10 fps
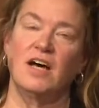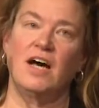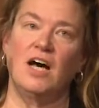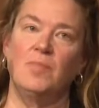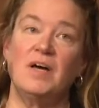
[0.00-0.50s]

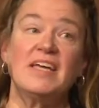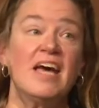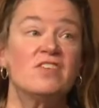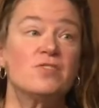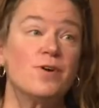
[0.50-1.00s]
Um,
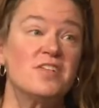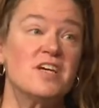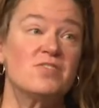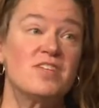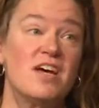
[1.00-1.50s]
again, this falls
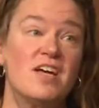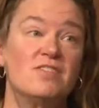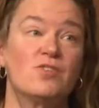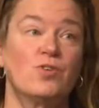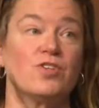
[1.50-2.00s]

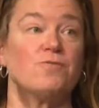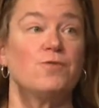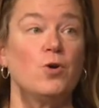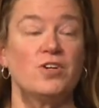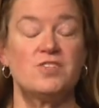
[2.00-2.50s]
outside sort of the
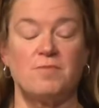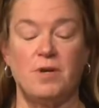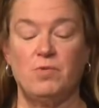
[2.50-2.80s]
focus of my